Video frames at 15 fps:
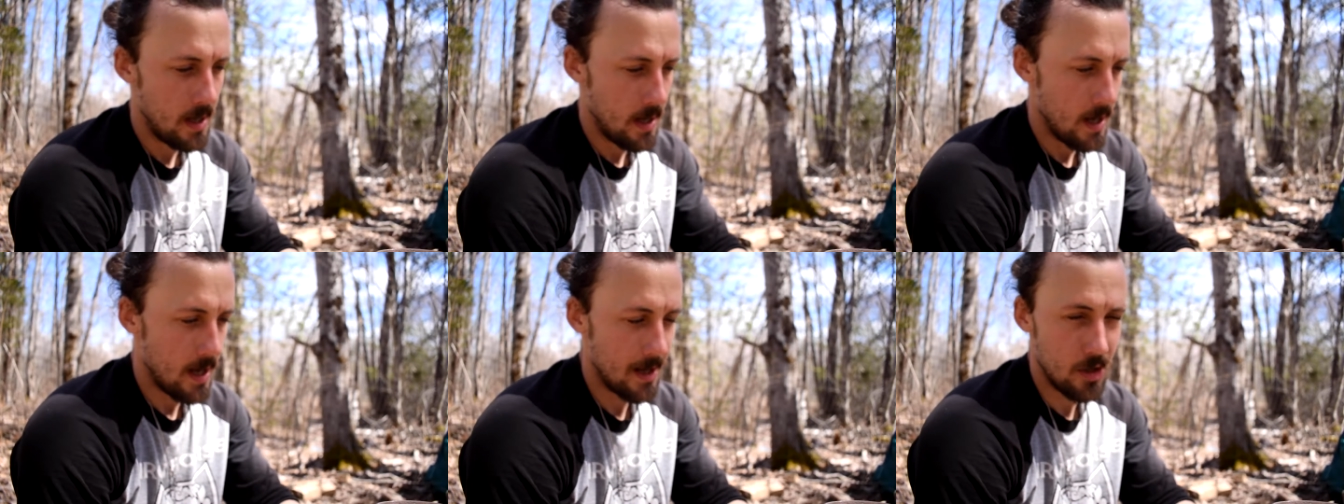
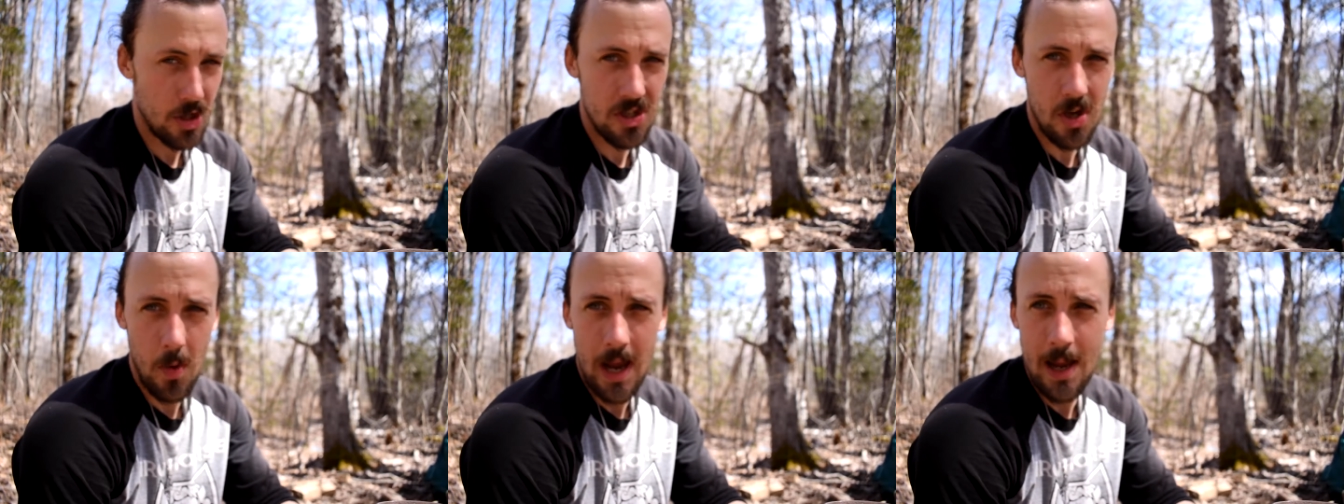and
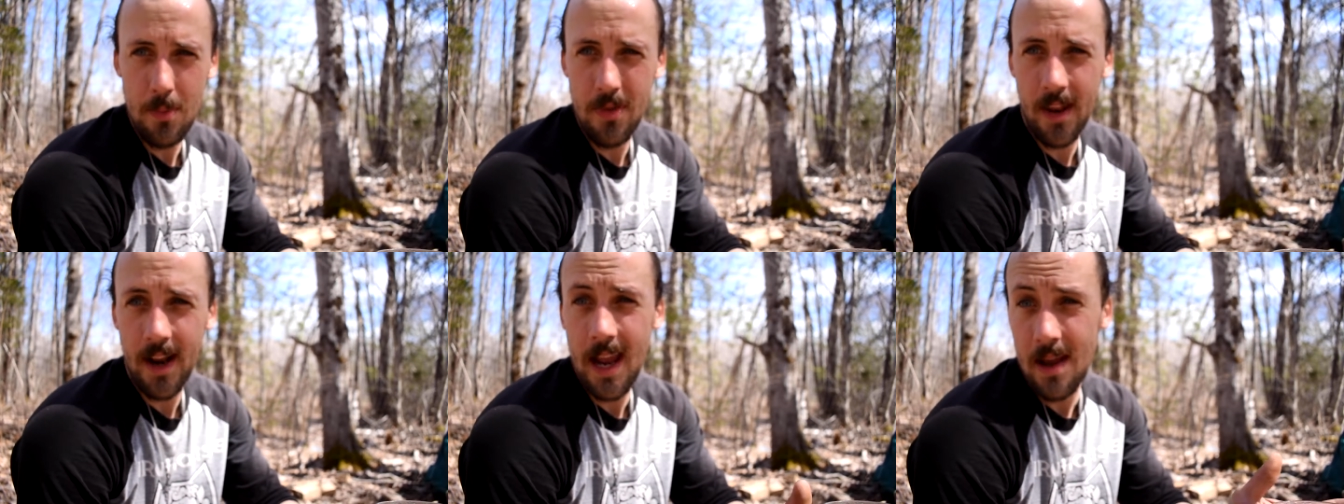just so
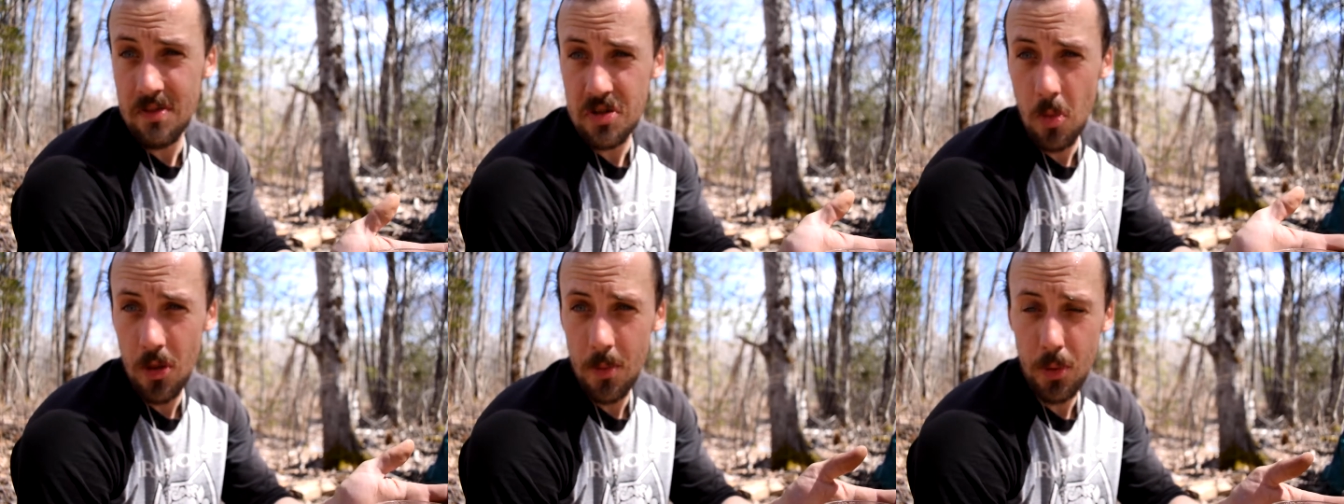happened that I have
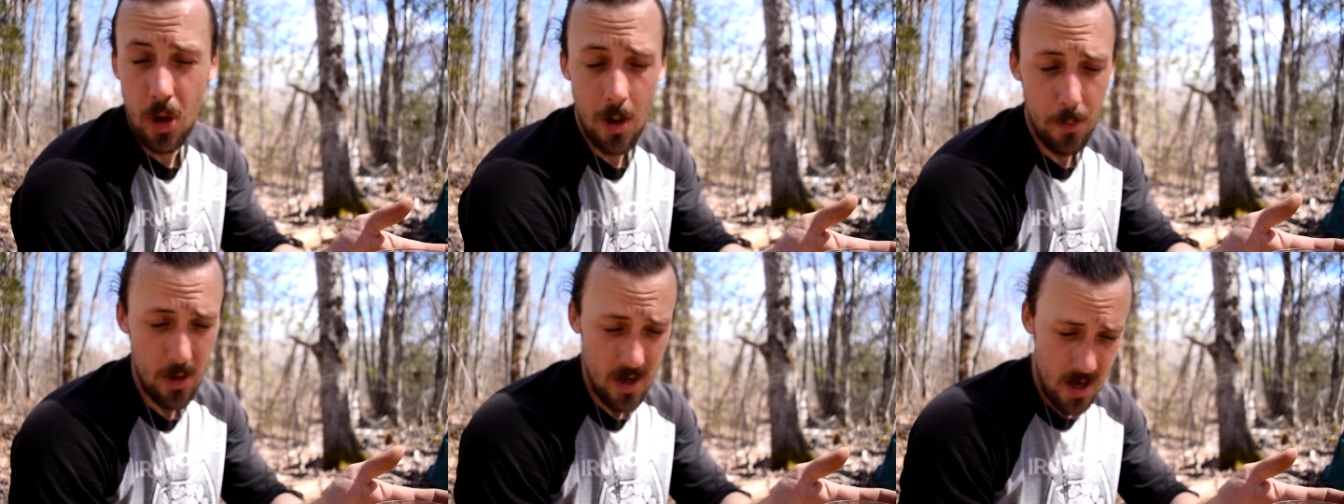some on the
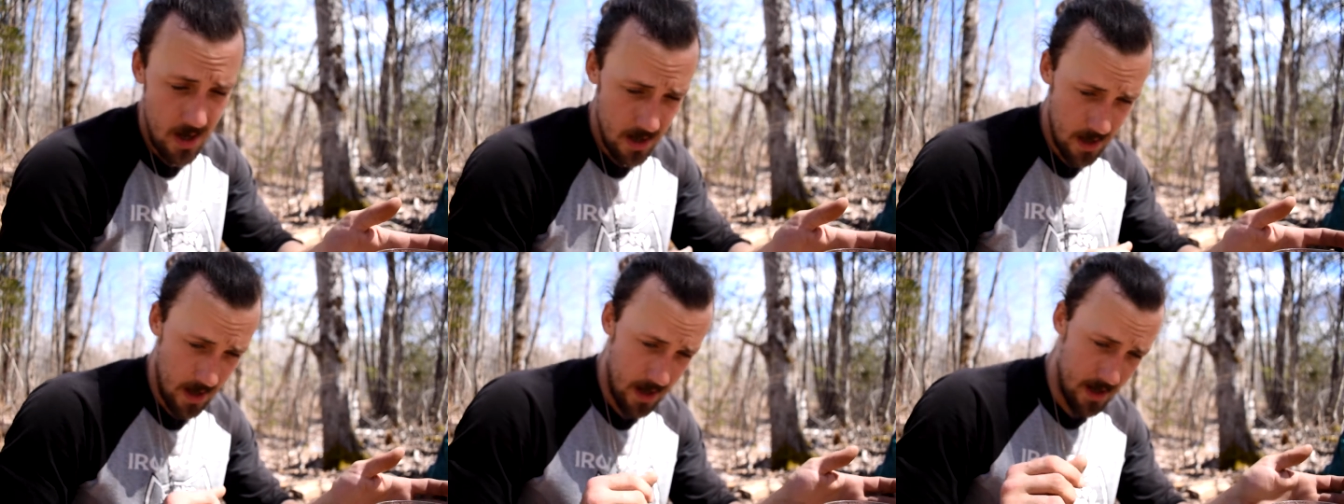property,
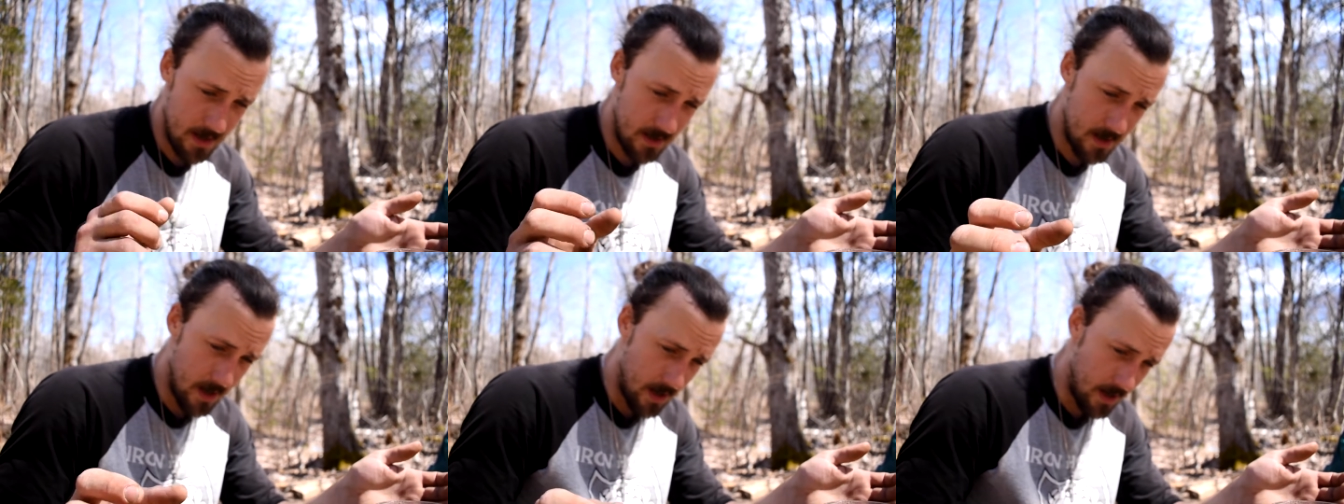
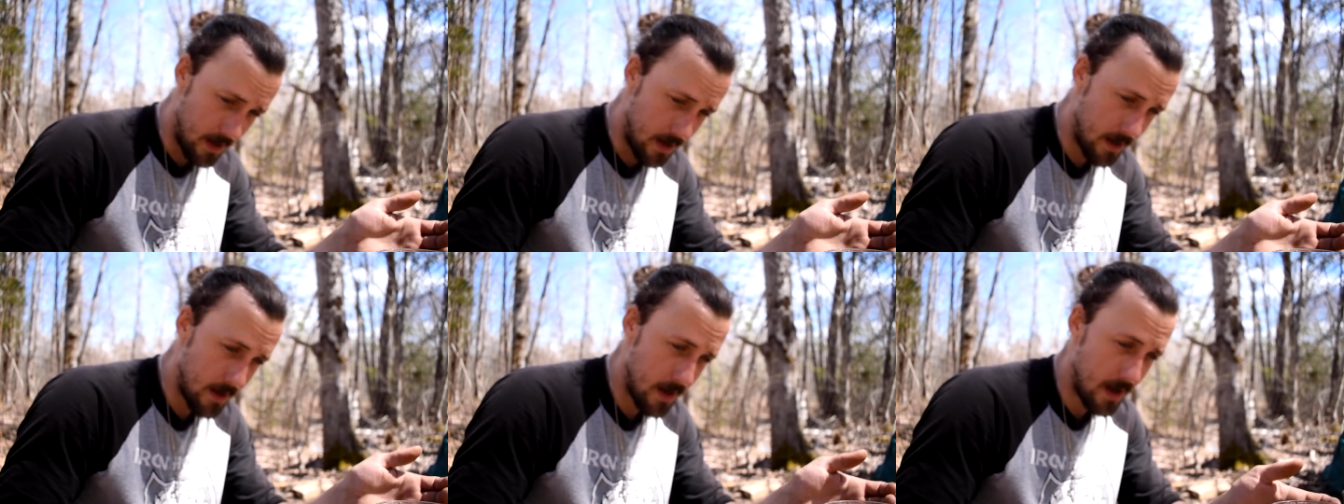and
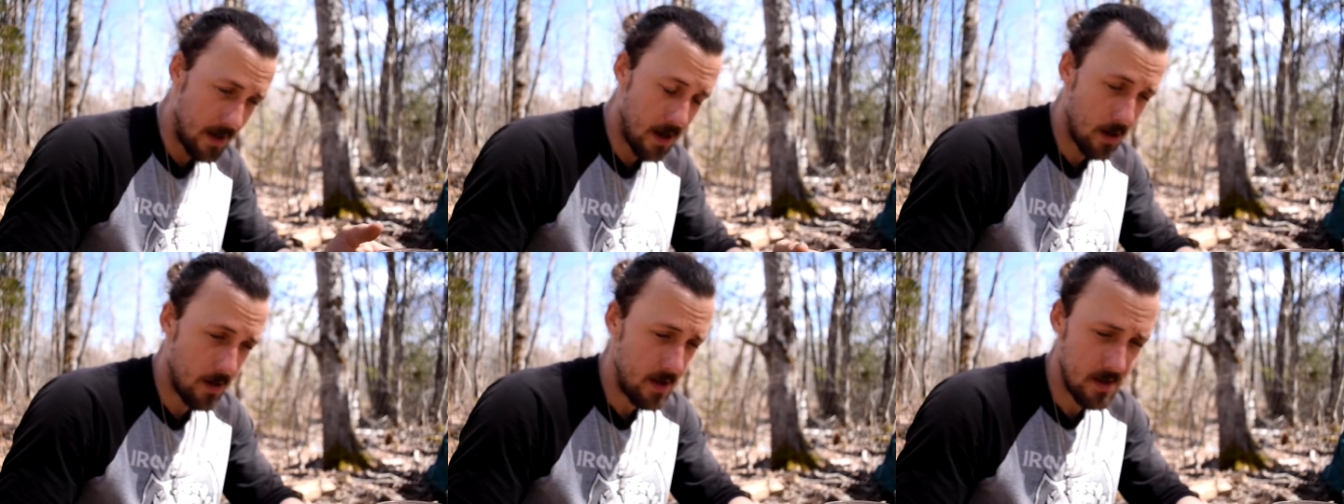
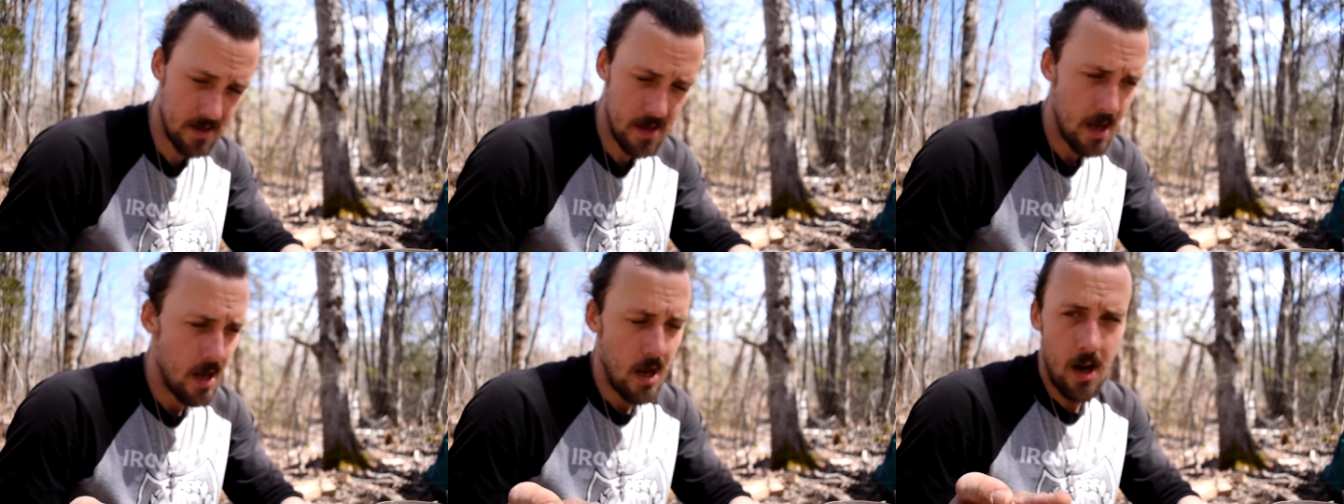here it is.